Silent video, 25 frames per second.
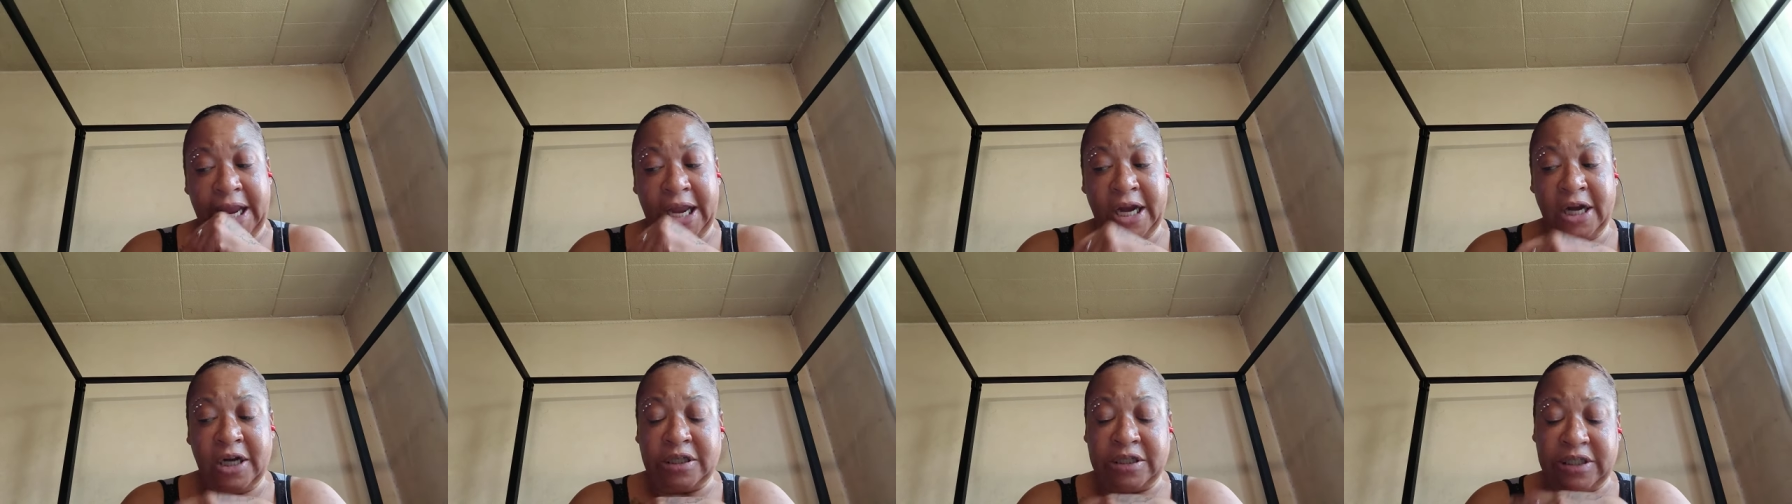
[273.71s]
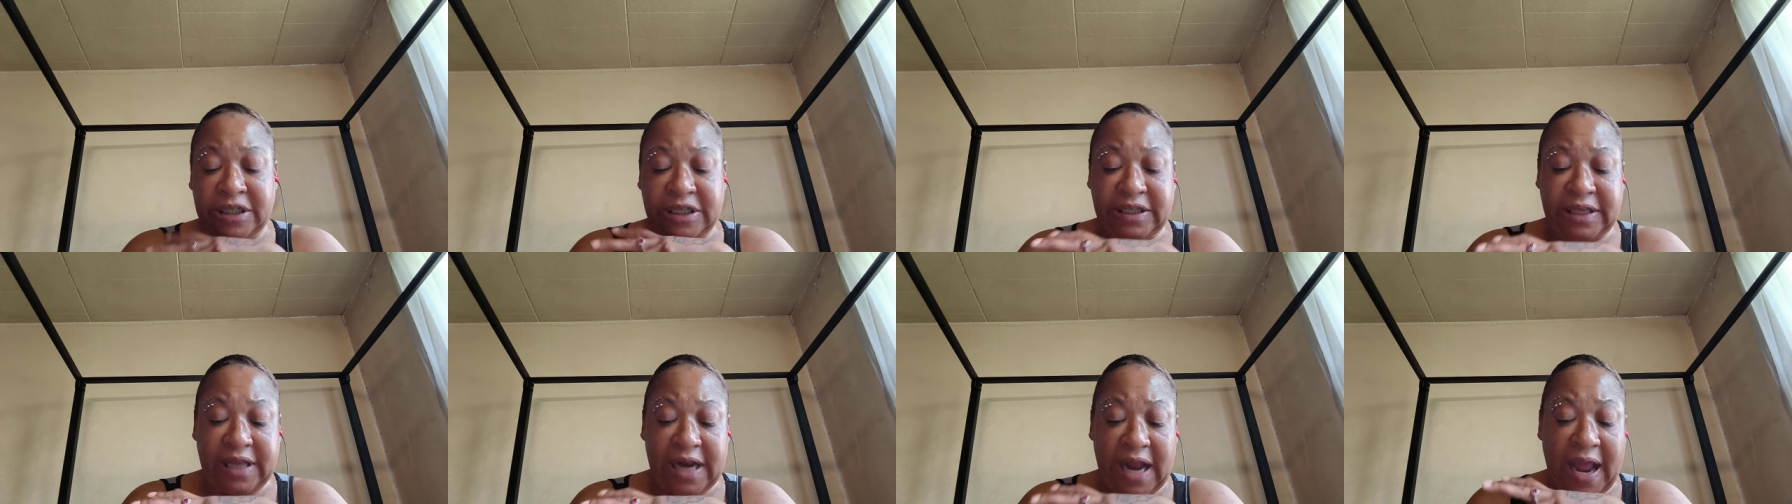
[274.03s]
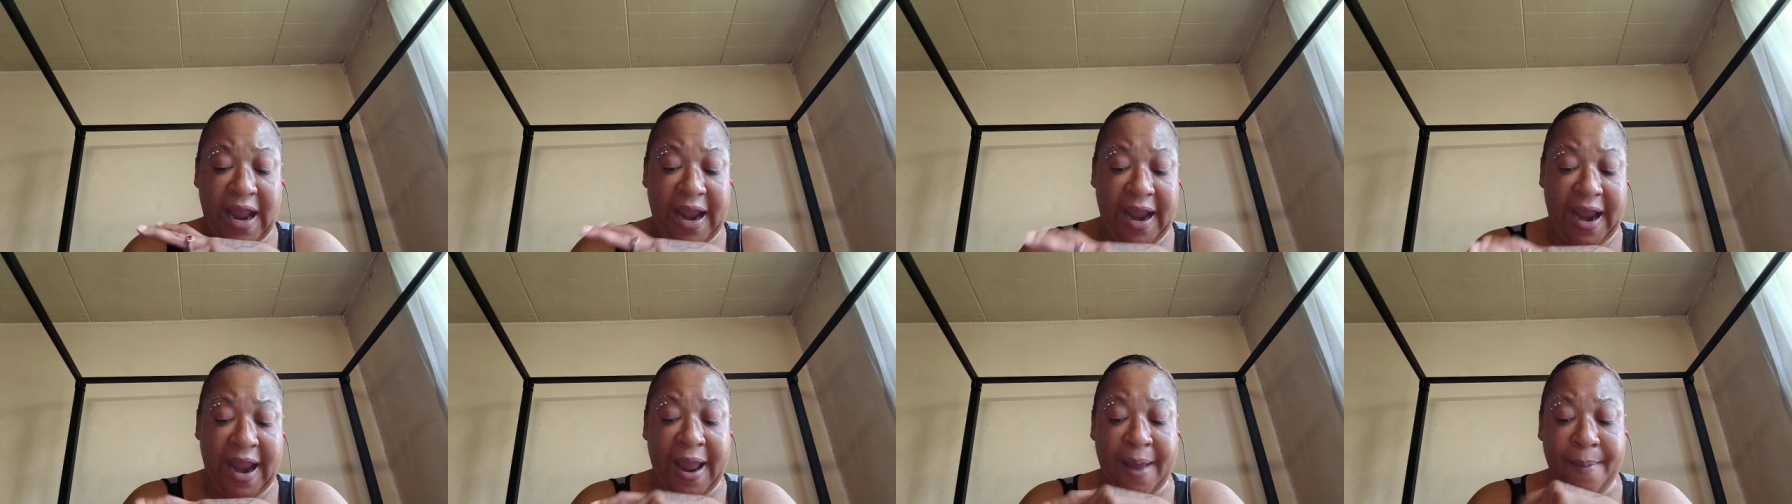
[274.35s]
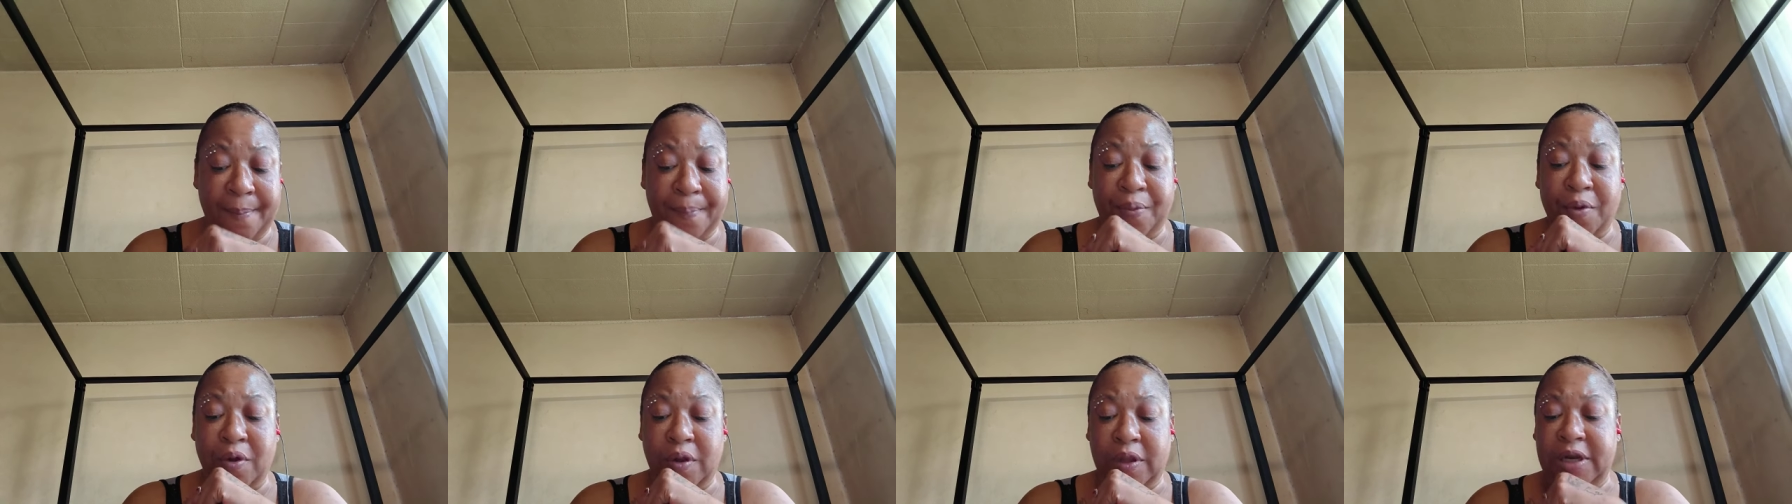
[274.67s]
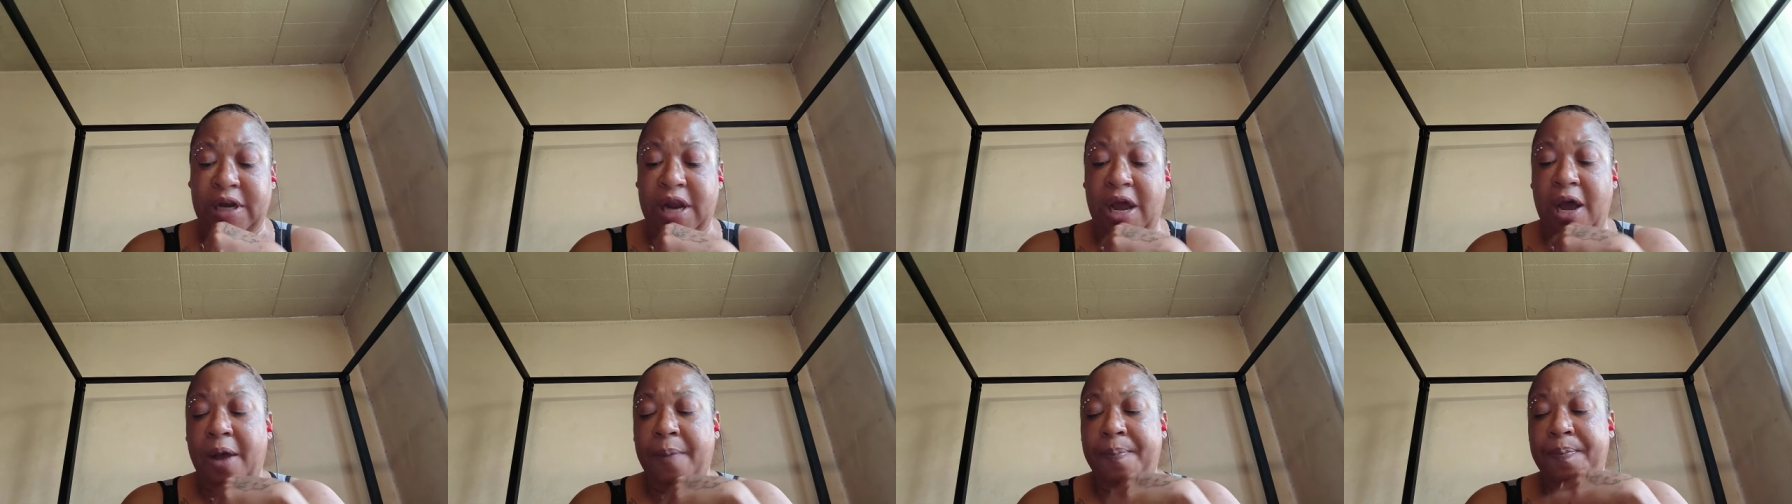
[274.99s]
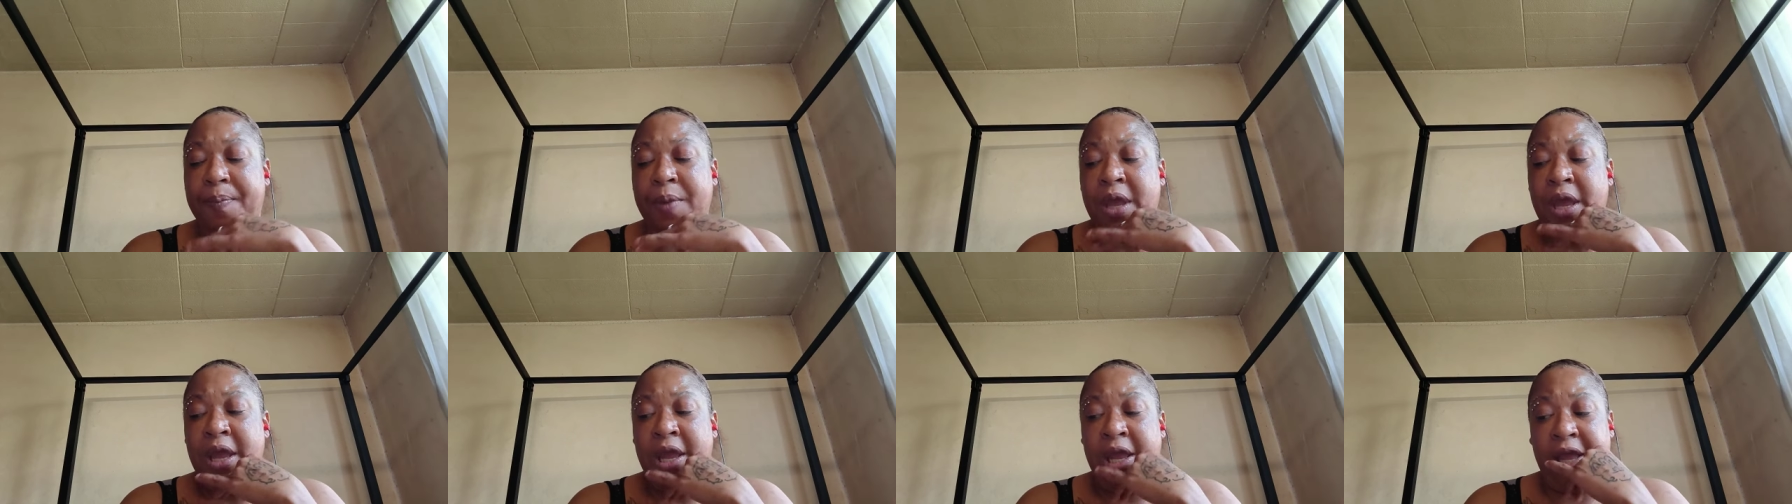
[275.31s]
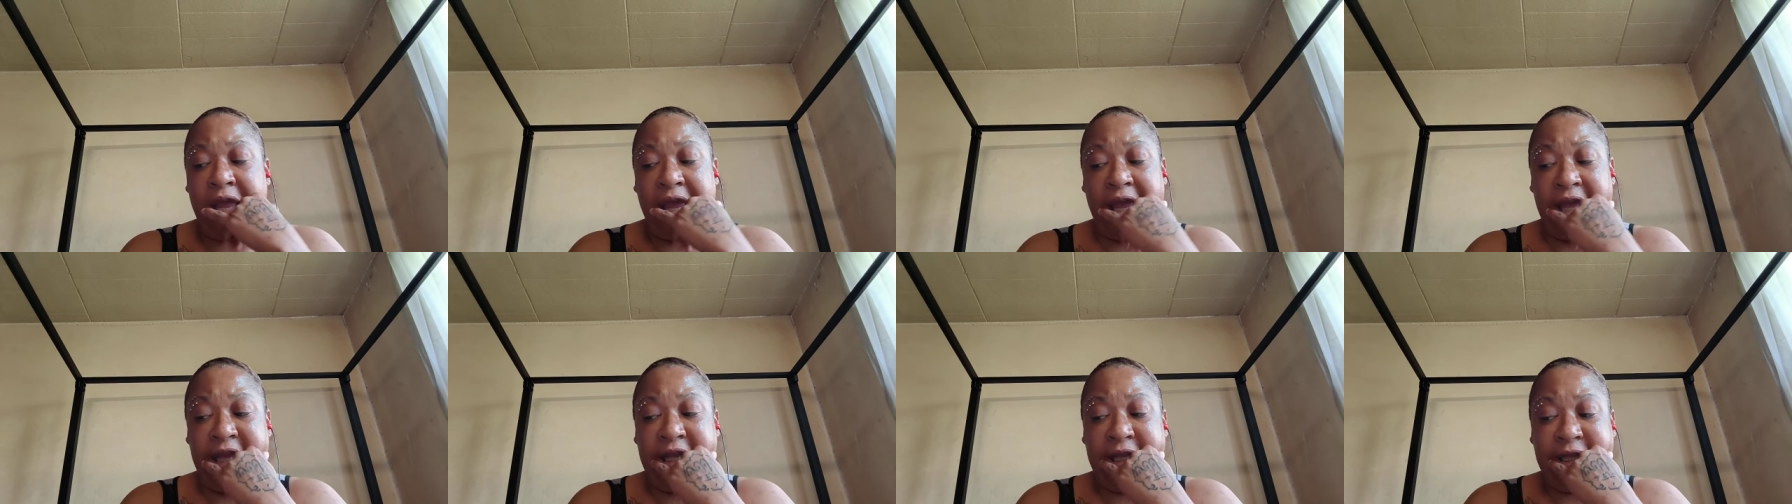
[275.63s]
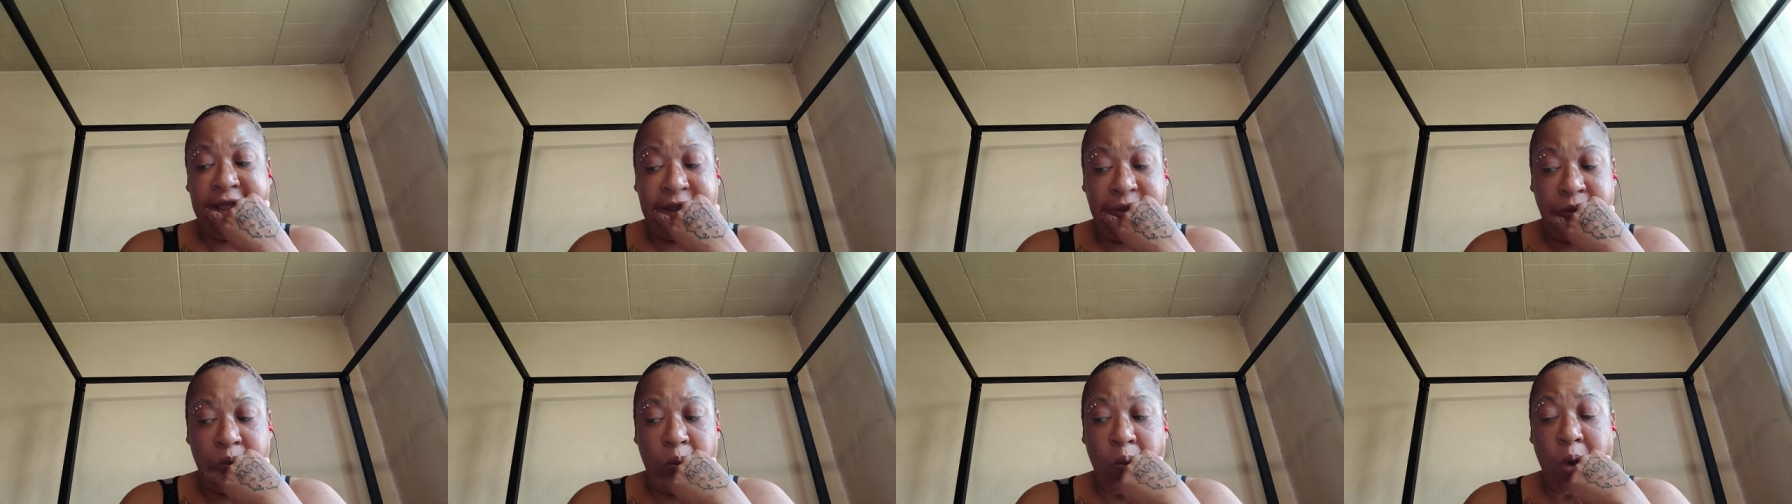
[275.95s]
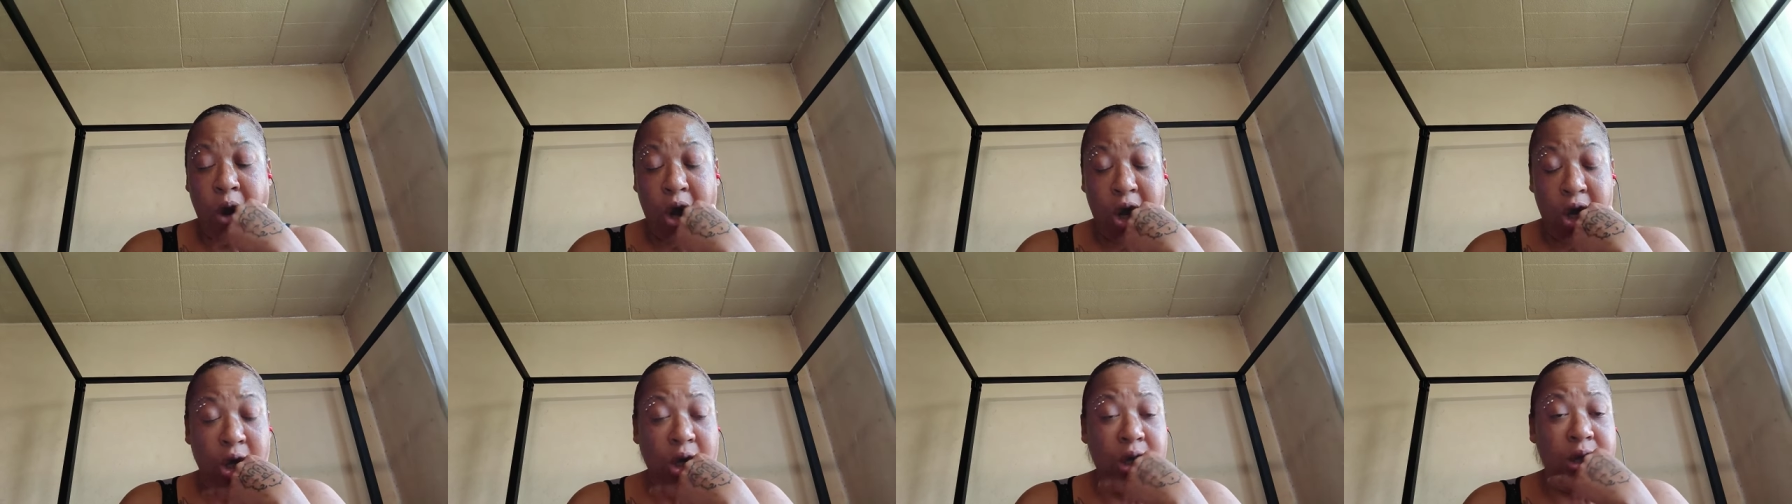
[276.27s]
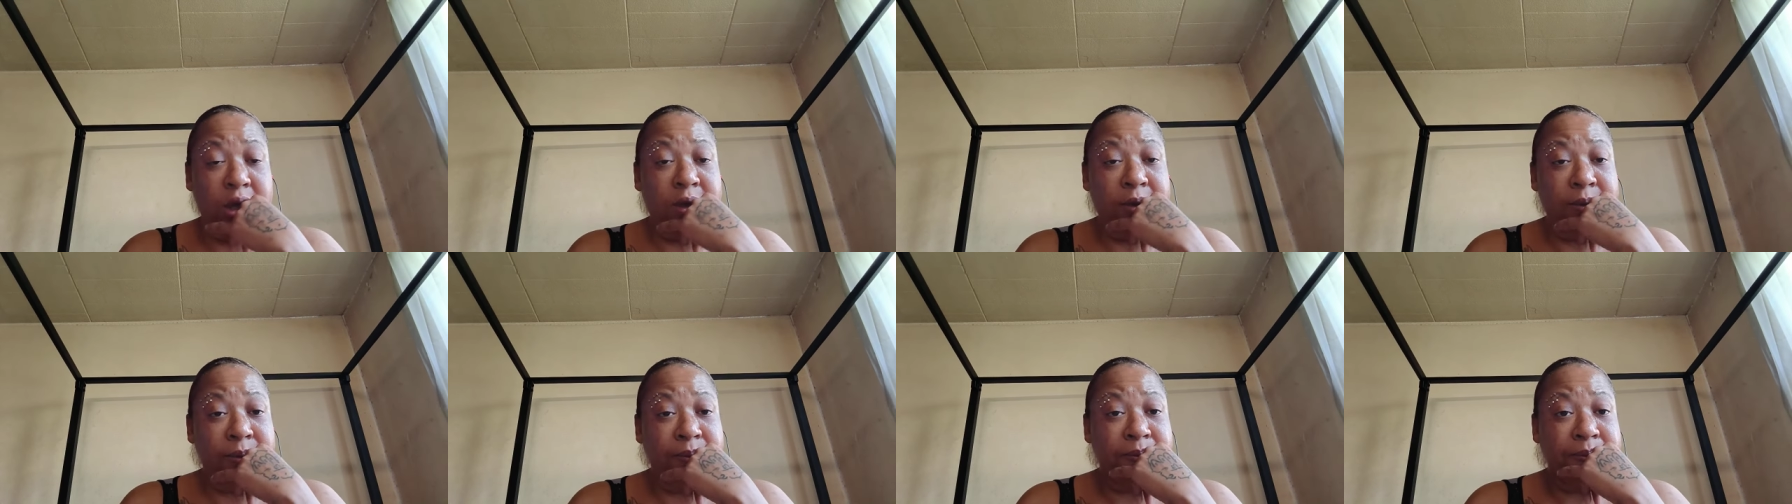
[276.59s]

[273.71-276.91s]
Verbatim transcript: energy that I am pulling up is work,